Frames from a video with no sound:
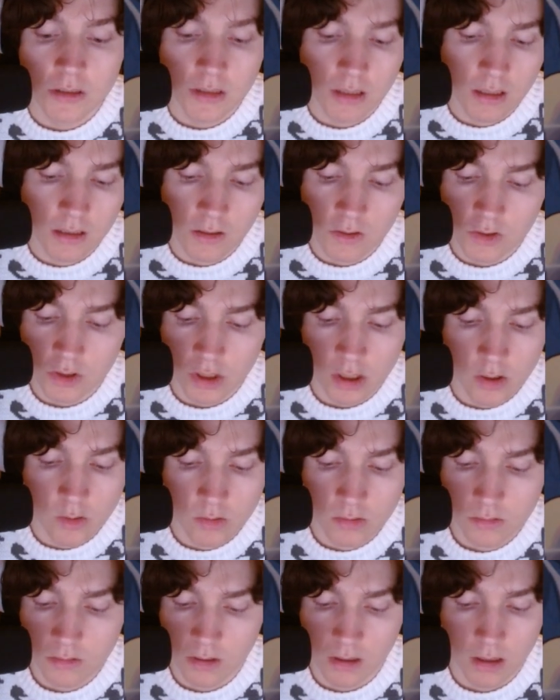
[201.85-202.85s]
And also,
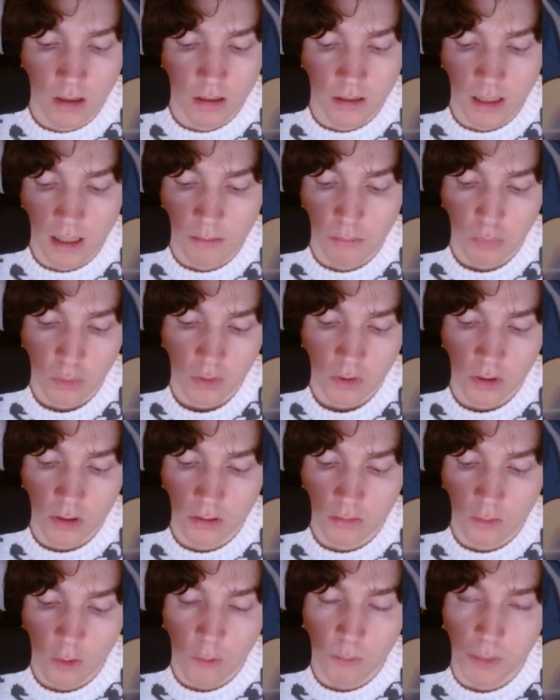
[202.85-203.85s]
yeah,
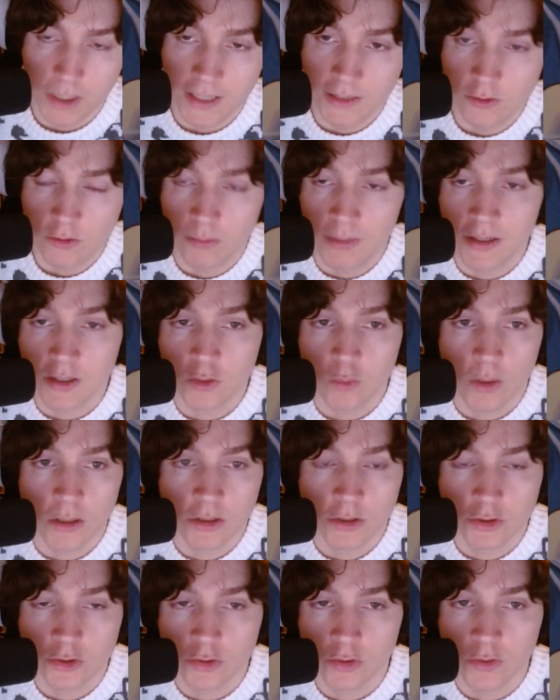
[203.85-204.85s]
blocker on play though
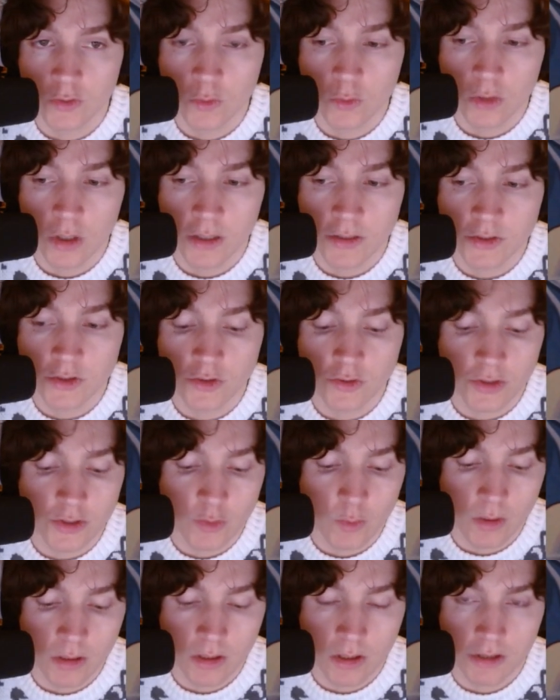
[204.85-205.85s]
-1. Draw 2 cards, trash
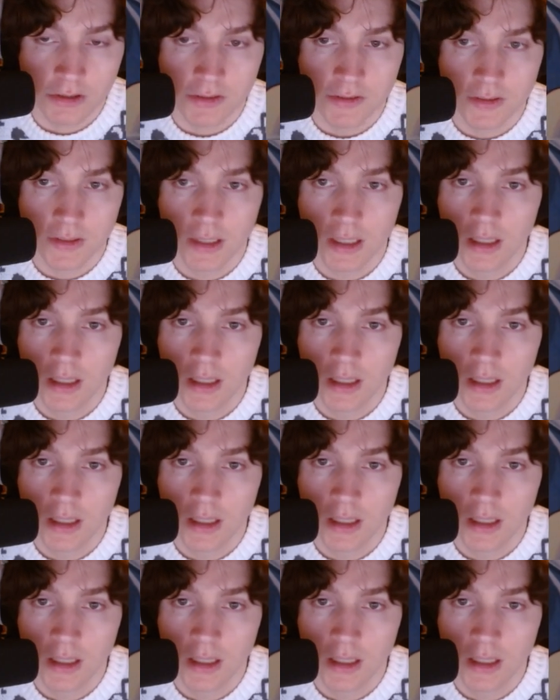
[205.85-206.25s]
1 card.